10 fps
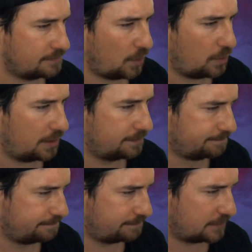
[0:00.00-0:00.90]
Hold on.
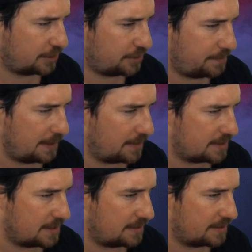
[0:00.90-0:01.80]
I should be able to
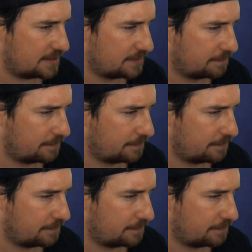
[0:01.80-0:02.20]
see this.